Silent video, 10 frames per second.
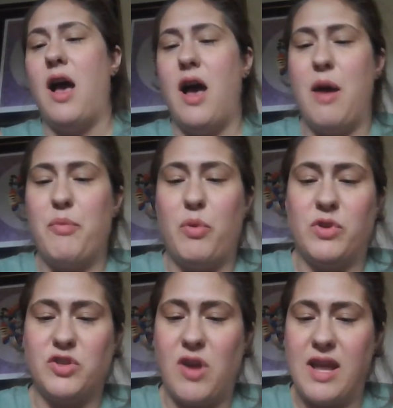But
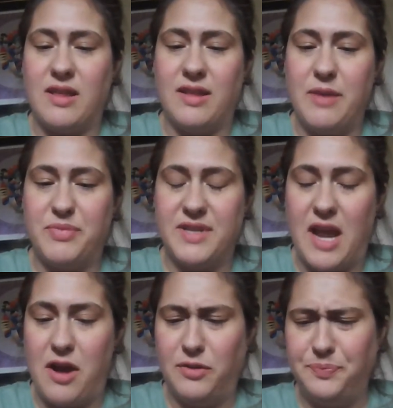we'll try the lips
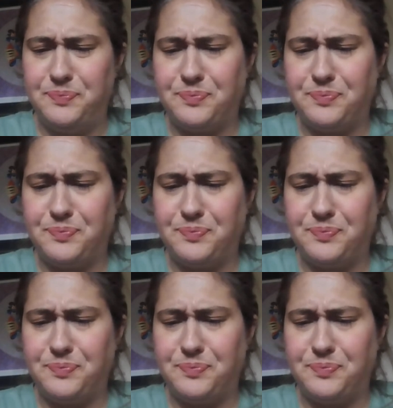now.